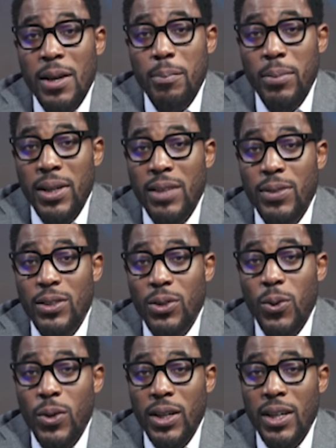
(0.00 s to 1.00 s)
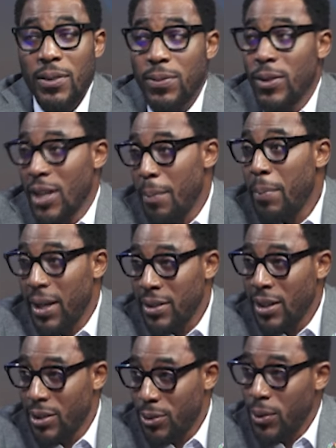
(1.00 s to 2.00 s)
believe it's okay for their
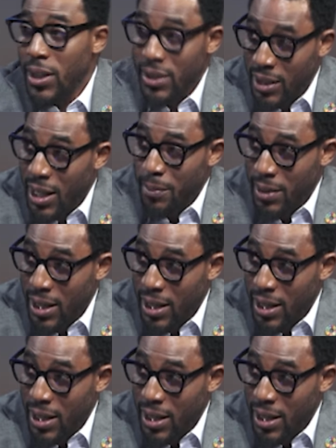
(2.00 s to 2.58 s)
partner to hit them,